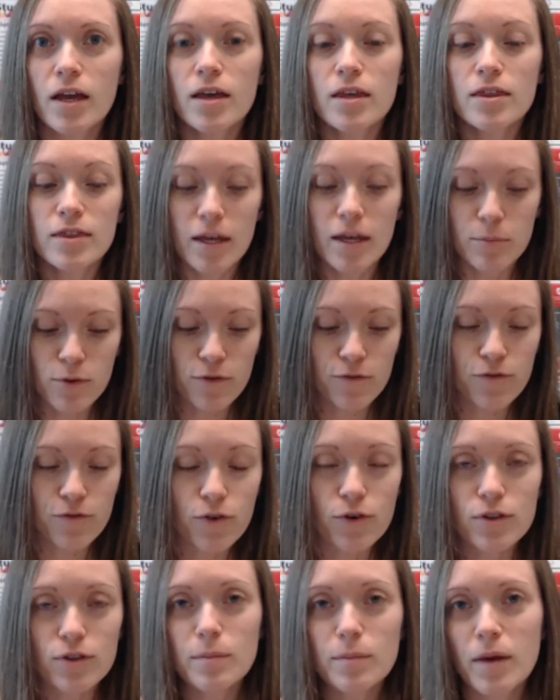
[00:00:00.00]
They
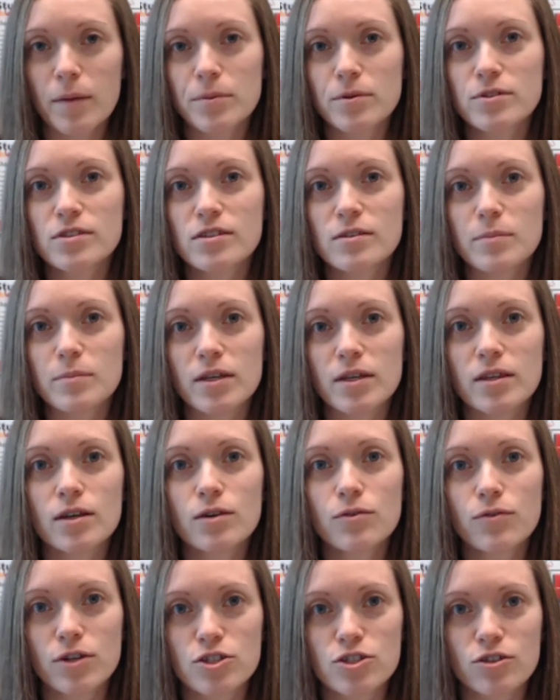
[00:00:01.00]
prefer the papers to be the
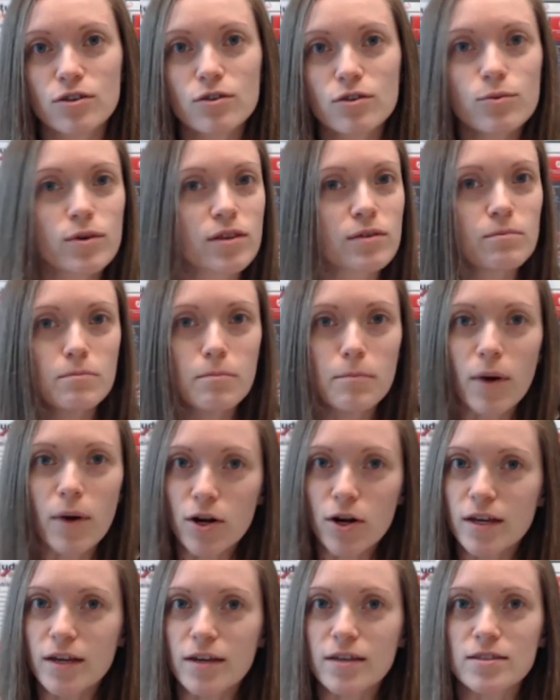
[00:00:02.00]
original with
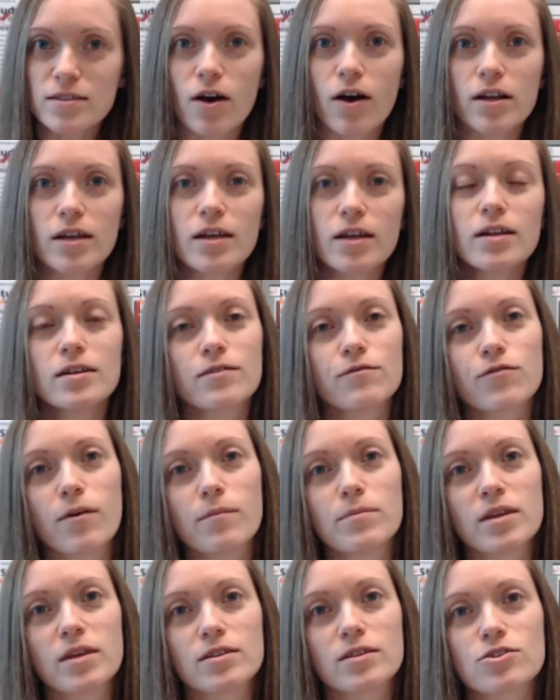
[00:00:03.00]
markings on it
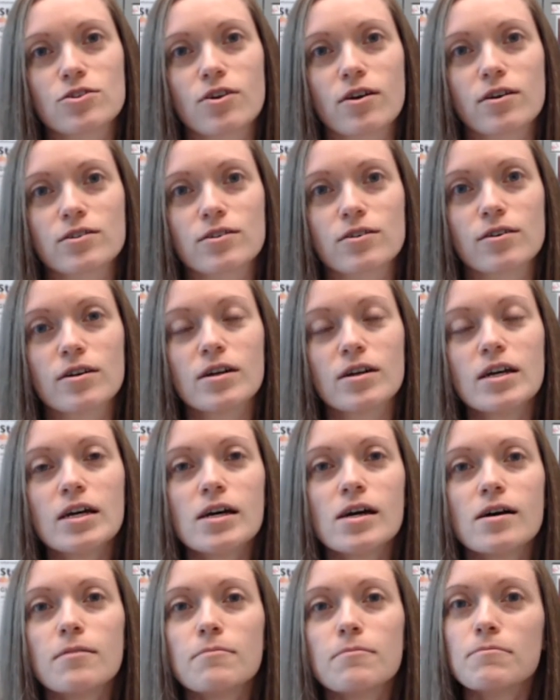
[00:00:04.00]
from the instructor,
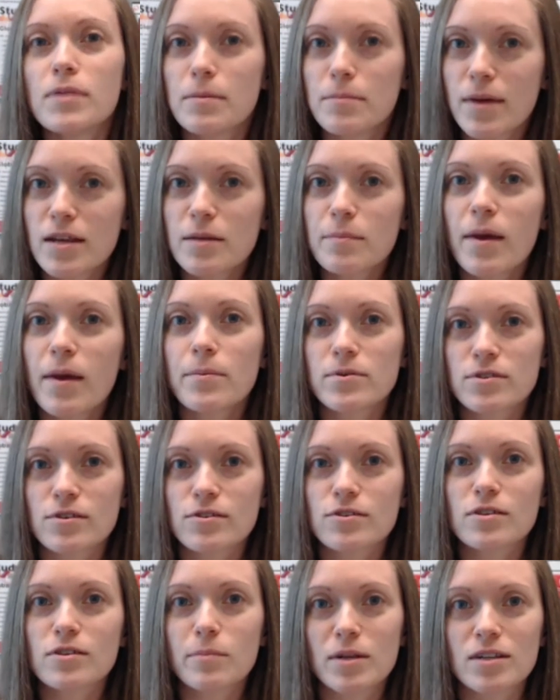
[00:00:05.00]
but many papers are
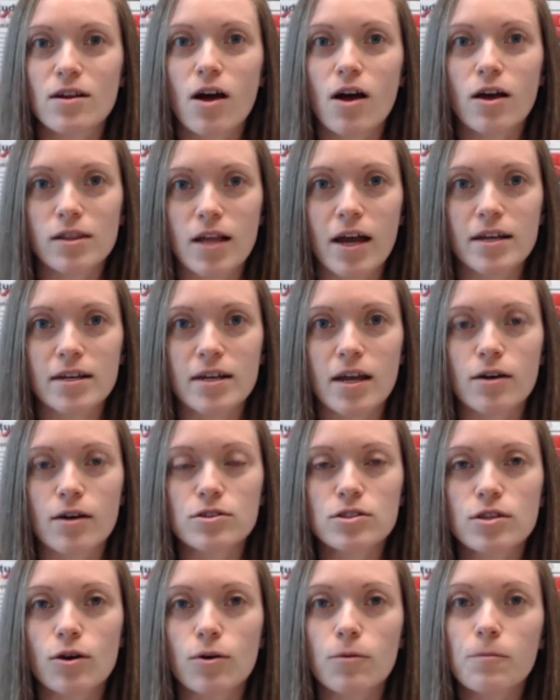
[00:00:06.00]
submitted online now,
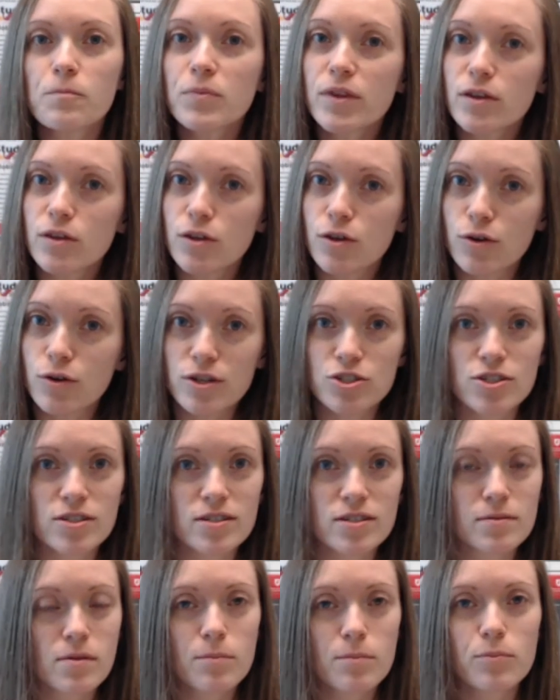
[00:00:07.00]
so you can
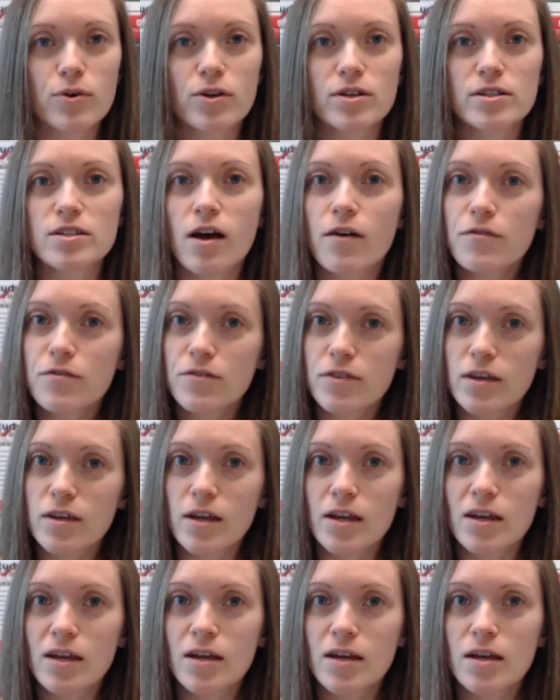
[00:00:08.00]
just print off
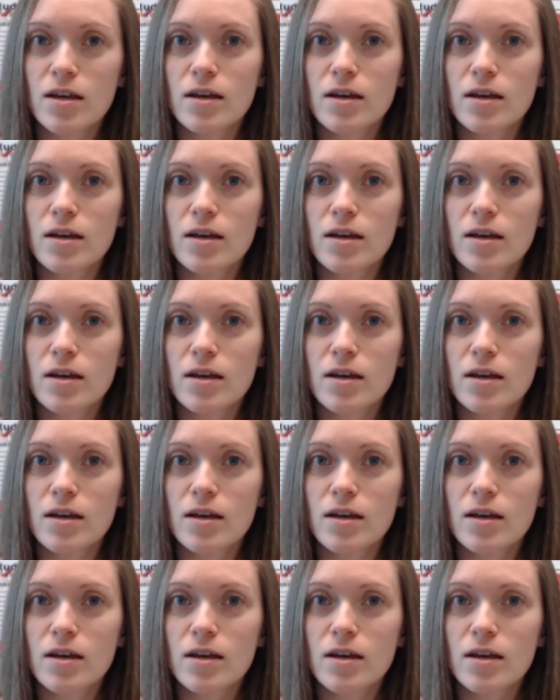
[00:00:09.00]
the